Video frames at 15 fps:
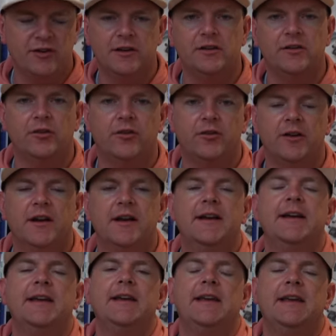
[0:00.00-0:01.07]
in
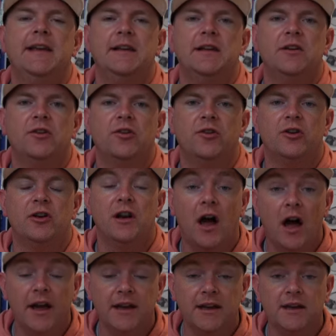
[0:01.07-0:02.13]
another
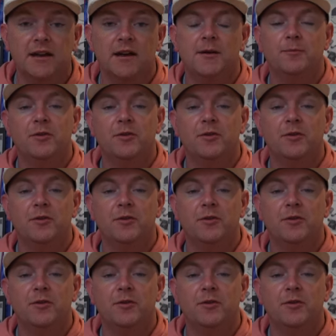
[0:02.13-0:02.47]
line.